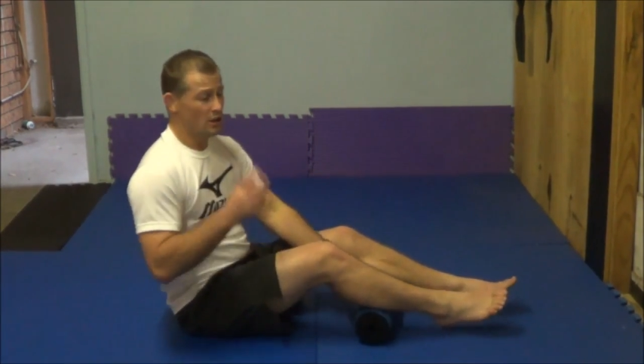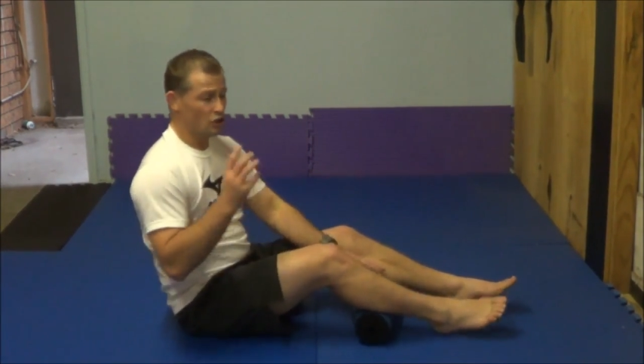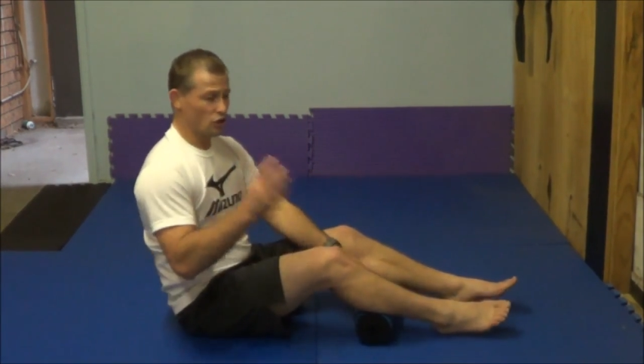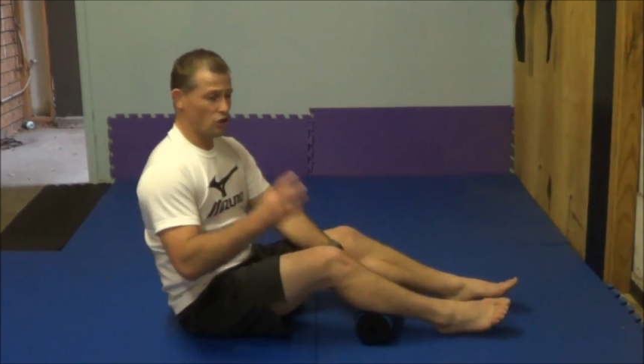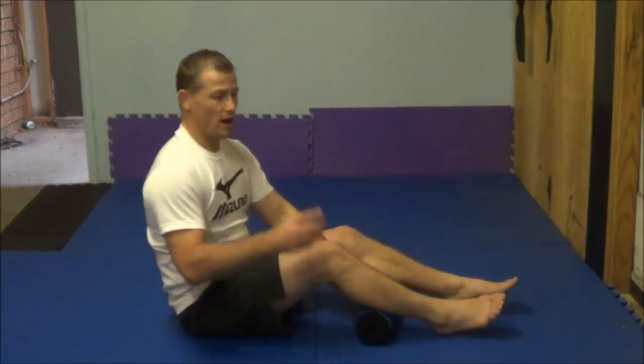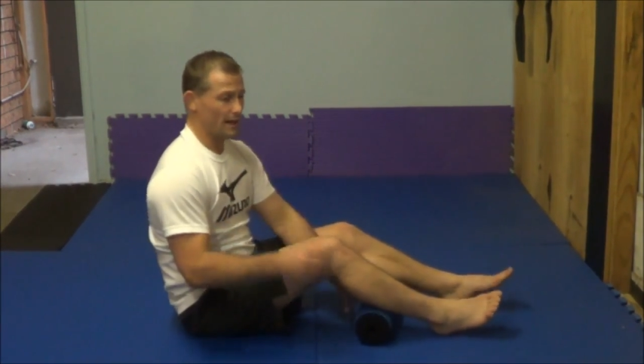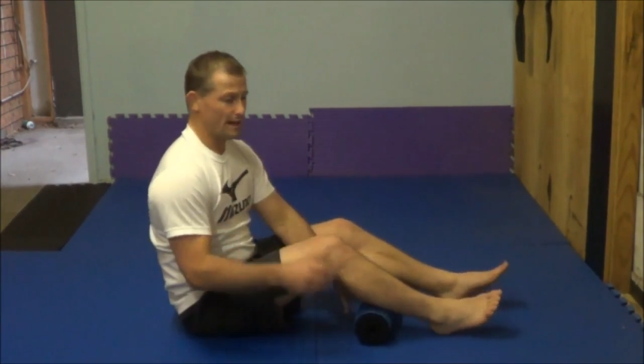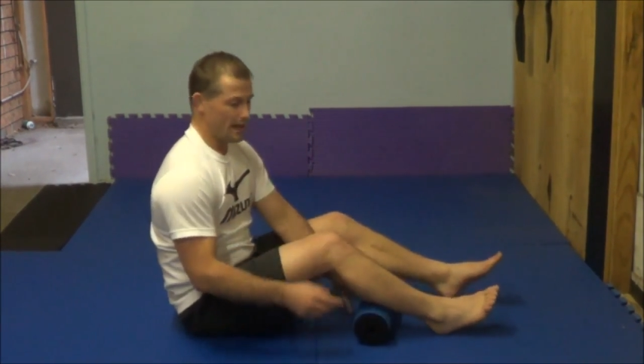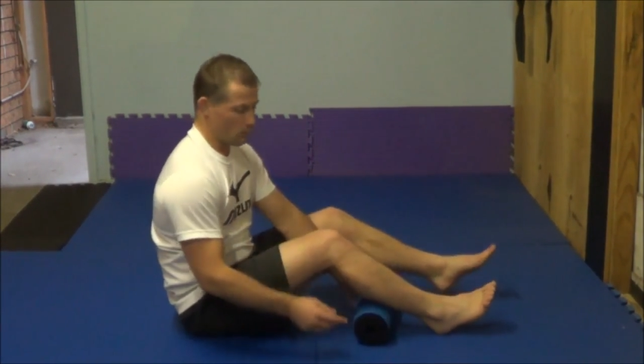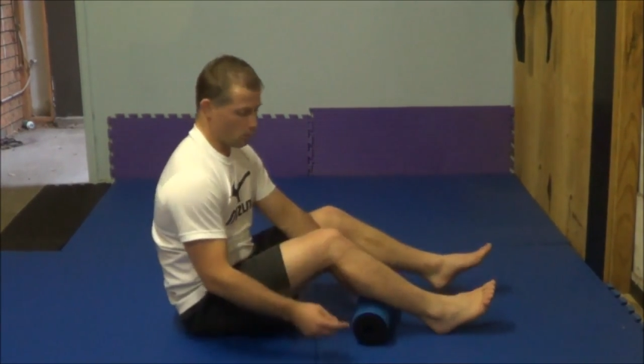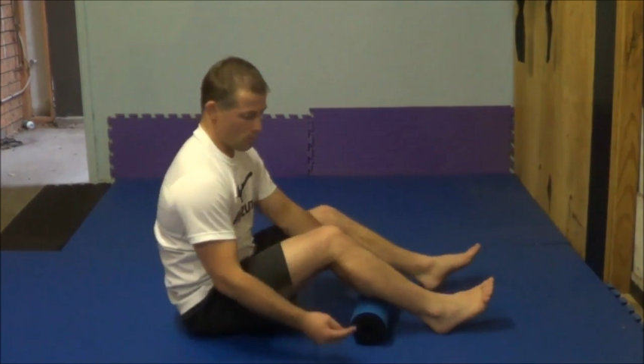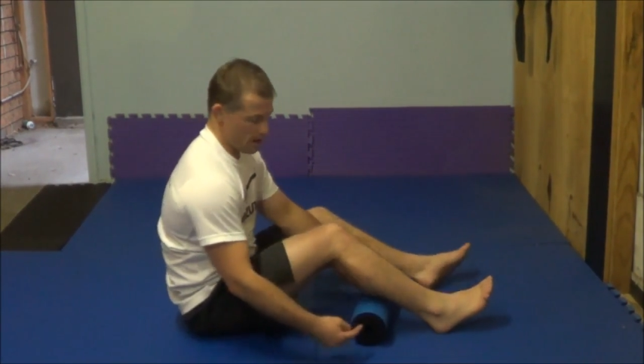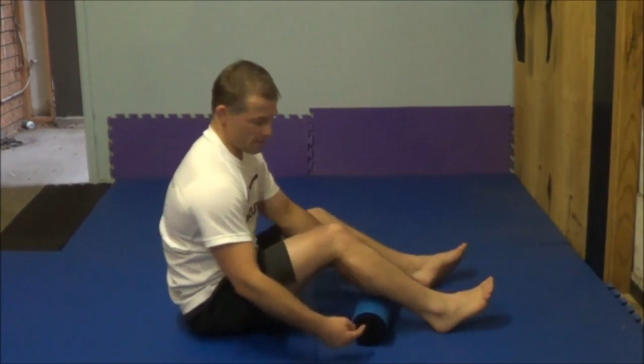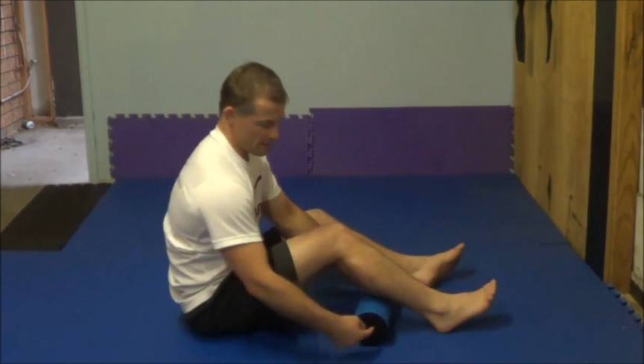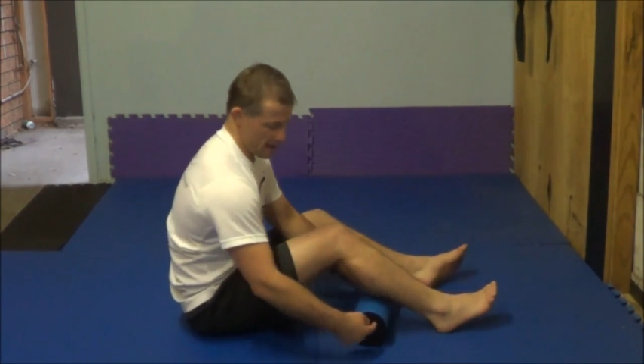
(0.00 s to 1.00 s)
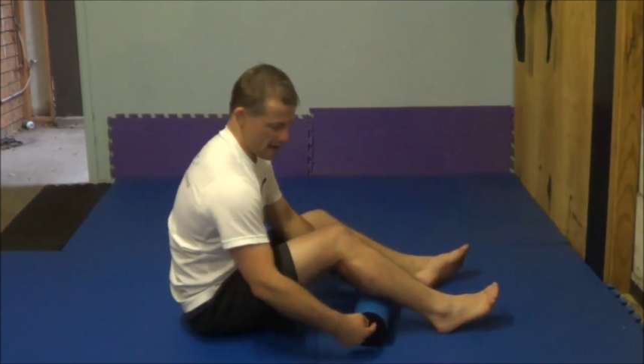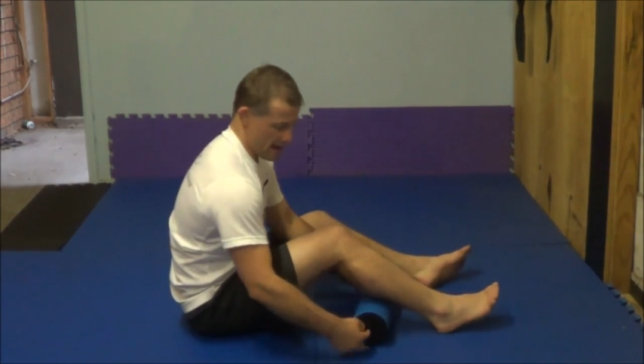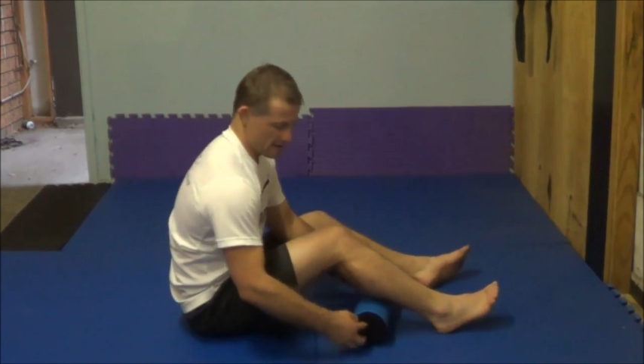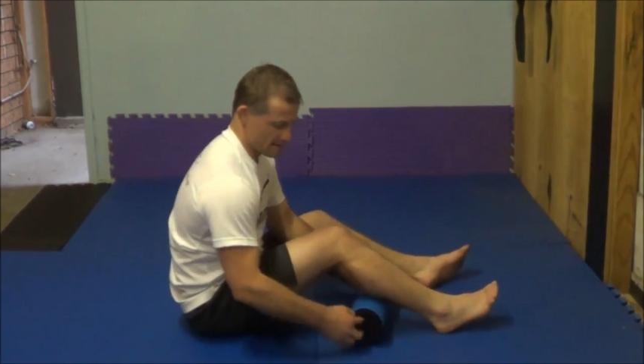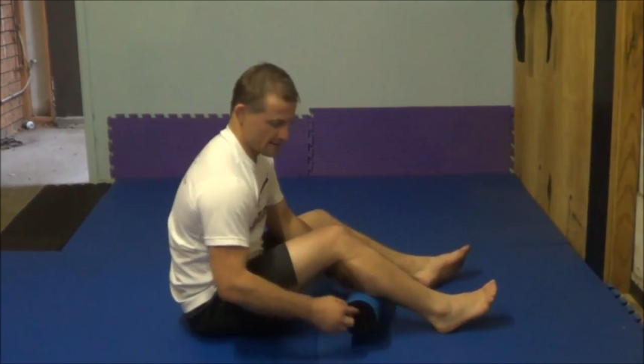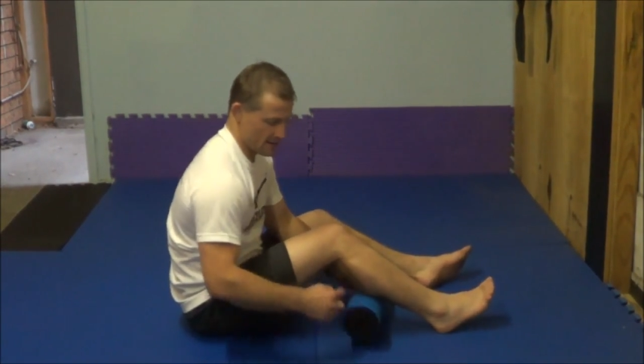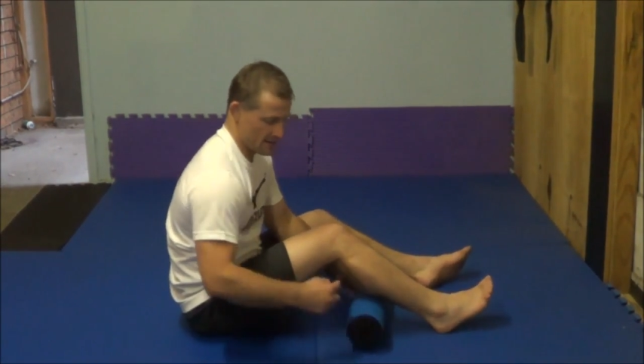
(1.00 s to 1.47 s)
Try to get one that
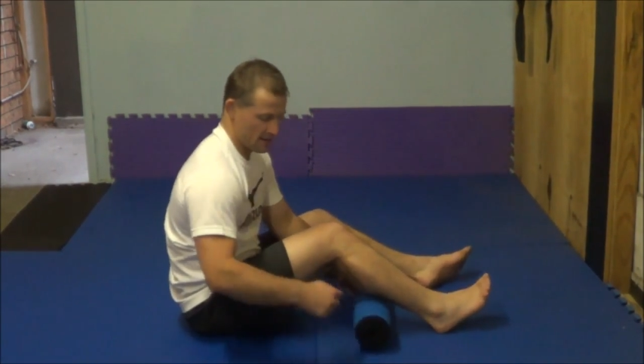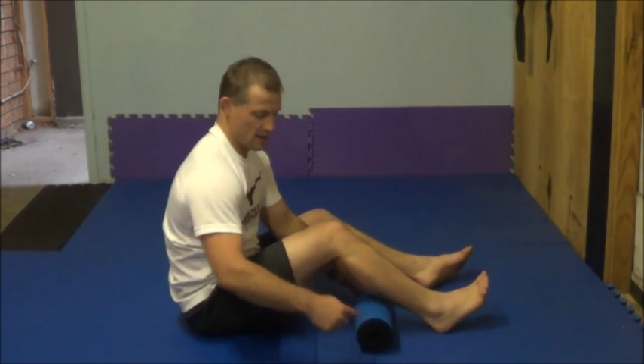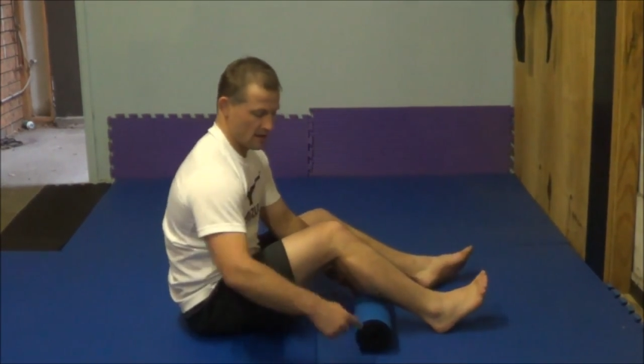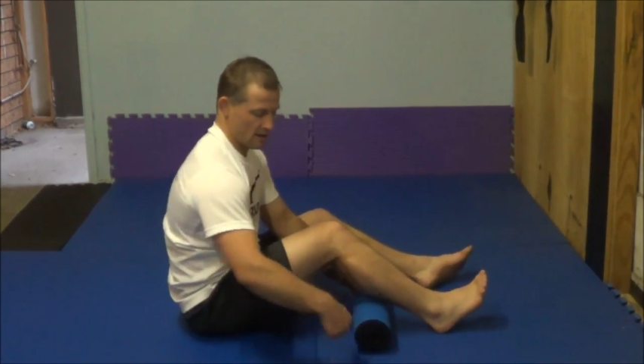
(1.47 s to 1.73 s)
has